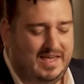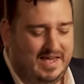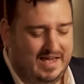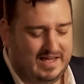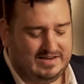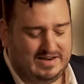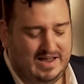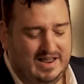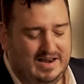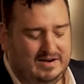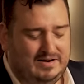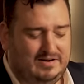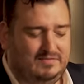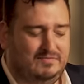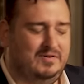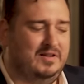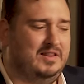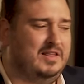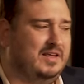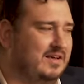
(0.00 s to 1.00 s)
He had
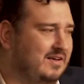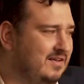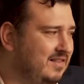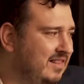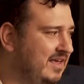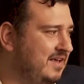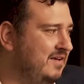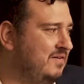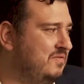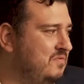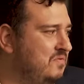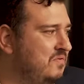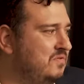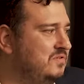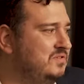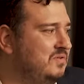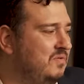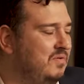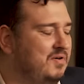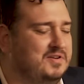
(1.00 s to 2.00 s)
really like cool
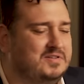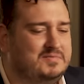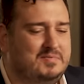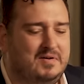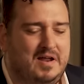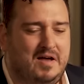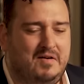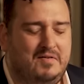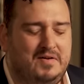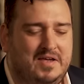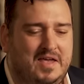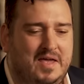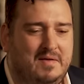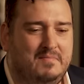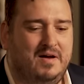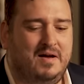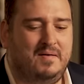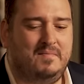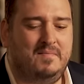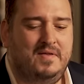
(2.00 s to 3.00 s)
stories about how he
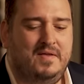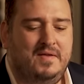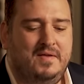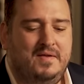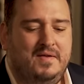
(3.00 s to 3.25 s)
came up.